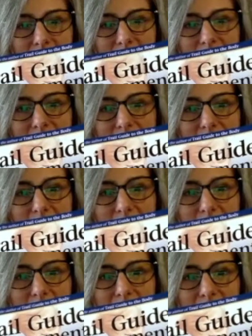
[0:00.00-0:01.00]
can
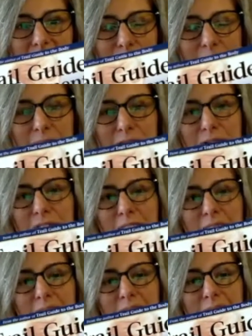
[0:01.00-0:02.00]
see, they make it
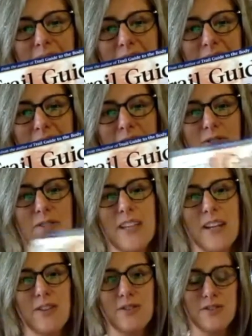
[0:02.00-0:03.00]
fun. There's a little
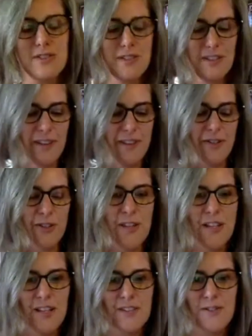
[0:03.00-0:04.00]
characters on the cover.
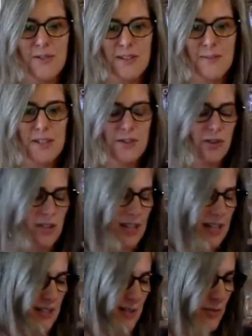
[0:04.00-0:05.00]
So that's my trail guide to